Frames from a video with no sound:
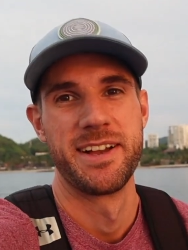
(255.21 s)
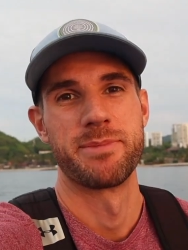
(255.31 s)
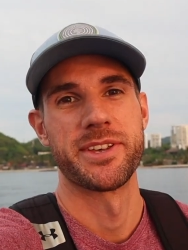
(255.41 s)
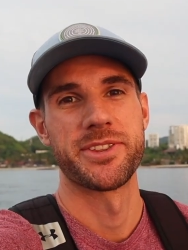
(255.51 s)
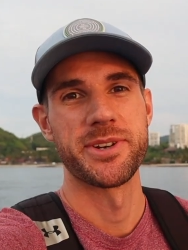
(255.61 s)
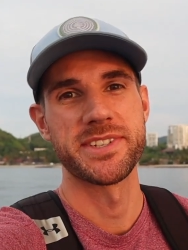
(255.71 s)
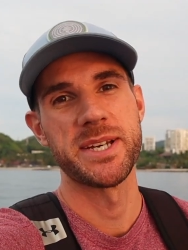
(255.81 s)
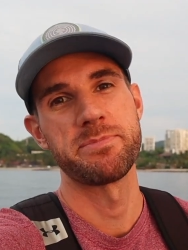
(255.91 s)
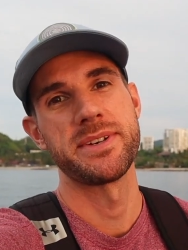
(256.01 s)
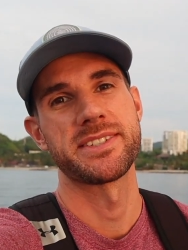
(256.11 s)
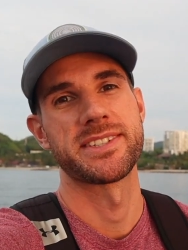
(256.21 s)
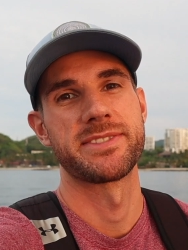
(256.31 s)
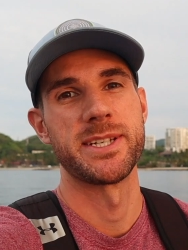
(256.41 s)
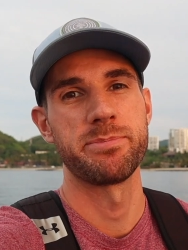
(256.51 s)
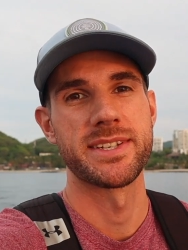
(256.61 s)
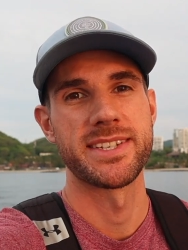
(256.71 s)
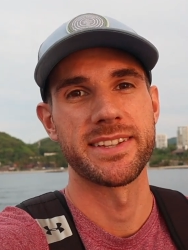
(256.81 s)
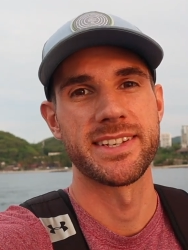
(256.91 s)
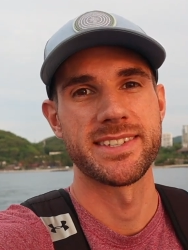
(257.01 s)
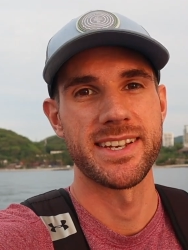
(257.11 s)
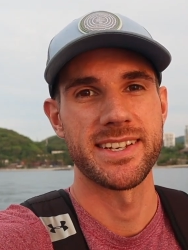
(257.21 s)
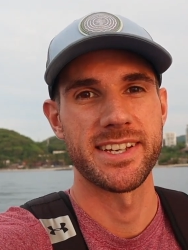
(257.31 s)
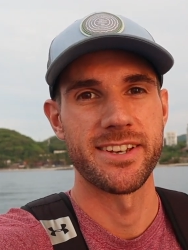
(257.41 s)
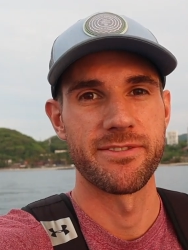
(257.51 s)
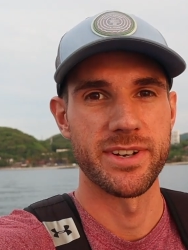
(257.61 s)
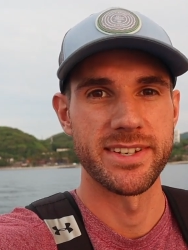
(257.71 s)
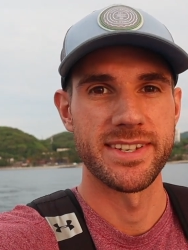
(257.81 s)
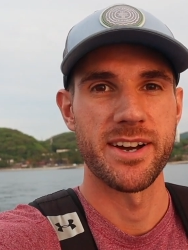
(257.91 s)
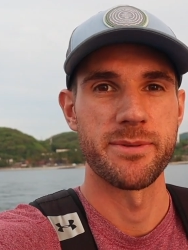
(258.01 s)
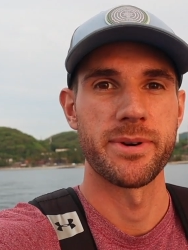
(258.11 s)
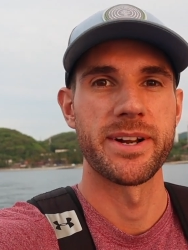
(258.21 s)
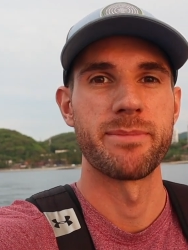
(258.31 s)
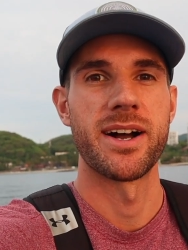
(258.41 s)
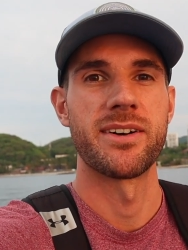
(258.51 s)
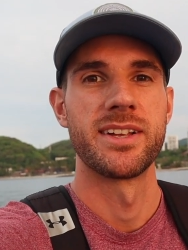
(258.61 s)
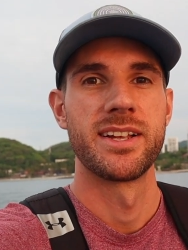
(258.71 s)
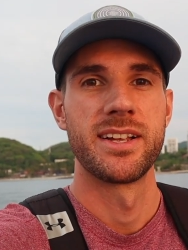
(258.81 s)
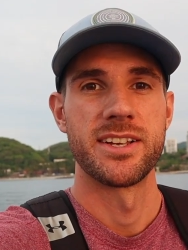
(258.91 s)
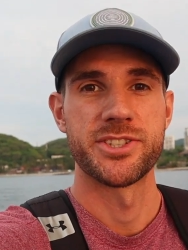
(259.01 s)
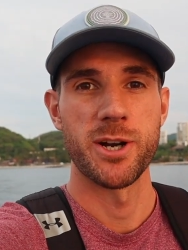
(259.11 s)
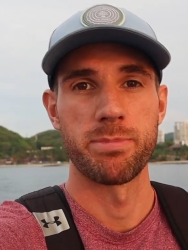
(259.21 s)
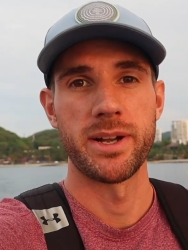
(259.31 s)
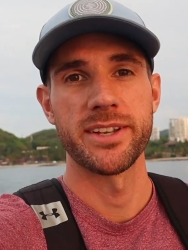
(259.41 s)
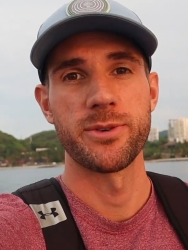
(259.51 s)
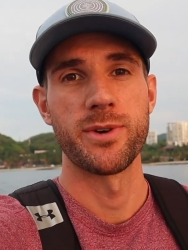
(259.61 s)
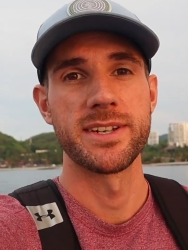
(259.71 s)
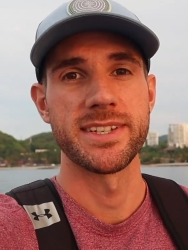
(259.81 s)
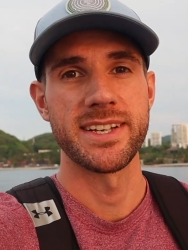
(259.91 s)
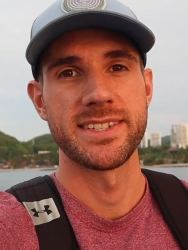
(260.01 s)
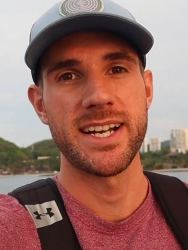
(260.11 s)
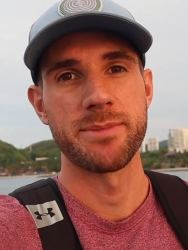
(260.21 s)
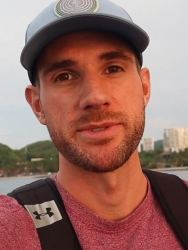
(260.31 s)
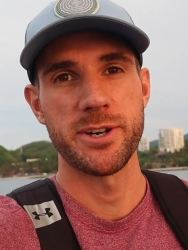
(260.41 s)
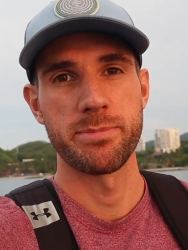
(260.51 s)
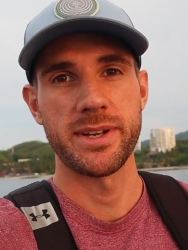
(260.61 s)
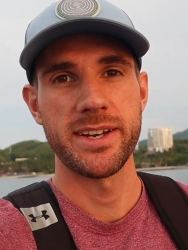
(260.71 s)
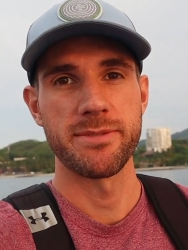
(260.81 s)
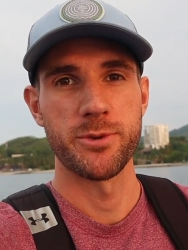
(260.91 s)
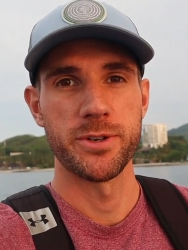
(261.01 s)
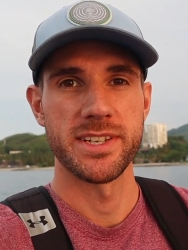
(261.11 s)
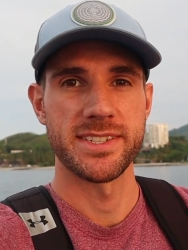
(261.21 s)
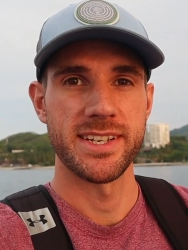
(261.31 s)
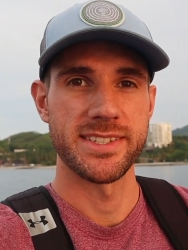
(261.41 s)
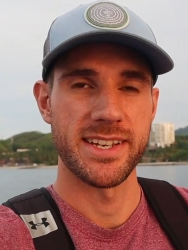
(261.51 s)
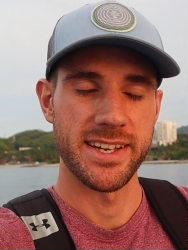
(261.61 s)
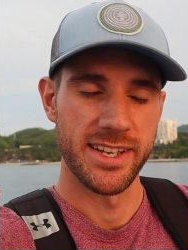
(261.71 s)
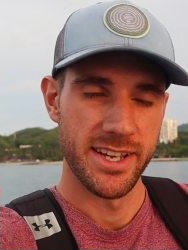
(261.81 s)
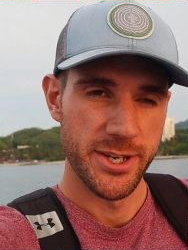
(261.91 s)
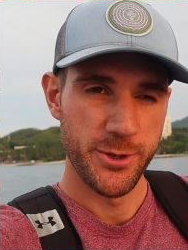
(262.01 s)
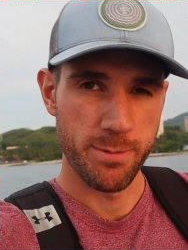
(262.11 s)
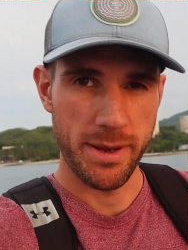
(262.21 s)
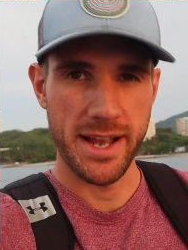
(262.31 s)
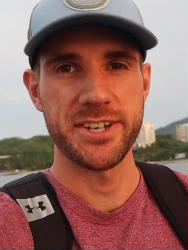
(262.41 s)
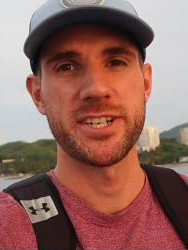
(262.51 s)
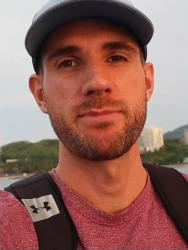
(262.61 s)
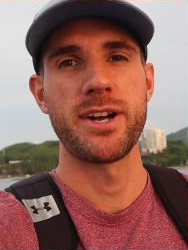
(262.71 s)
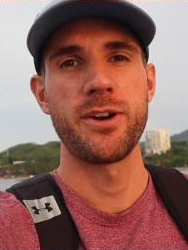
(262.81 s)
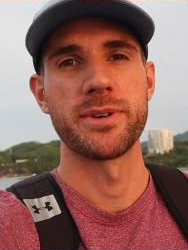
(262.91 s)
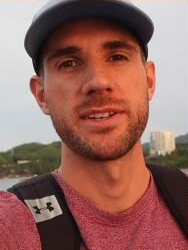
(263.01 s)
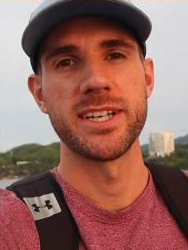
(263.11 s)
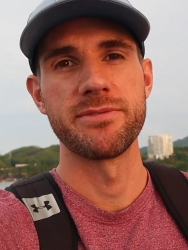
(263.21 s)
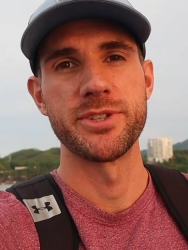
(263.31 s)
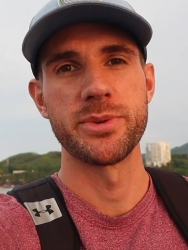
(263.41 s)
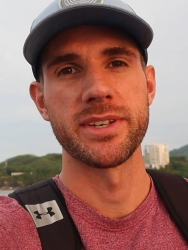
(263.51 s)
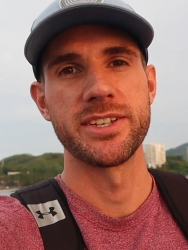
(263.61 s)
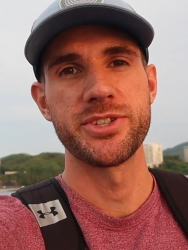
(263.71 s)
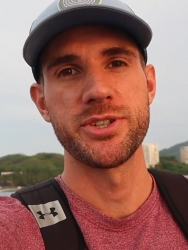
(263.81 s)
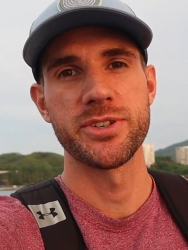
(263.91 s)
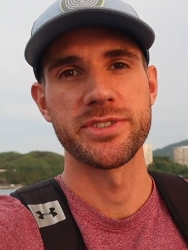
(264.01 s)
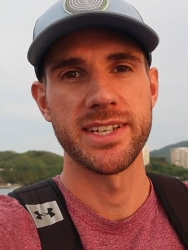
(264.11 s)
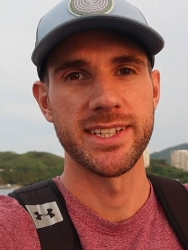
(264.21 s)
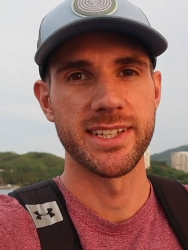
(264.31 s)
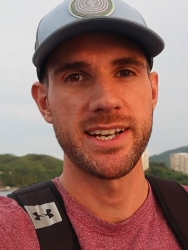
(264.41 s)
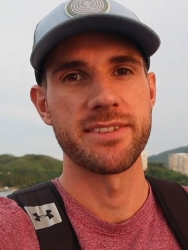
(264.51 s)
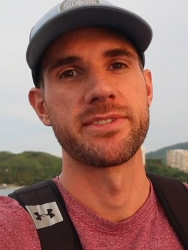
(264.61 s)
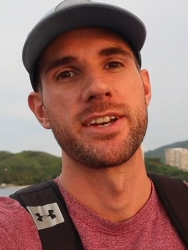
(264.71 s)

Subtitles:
But the third step is to simply take these things that you've written down and prayed about and start applying them one day at a time. Start applying more of these things that you're passionate about, what you love doing into your daily life,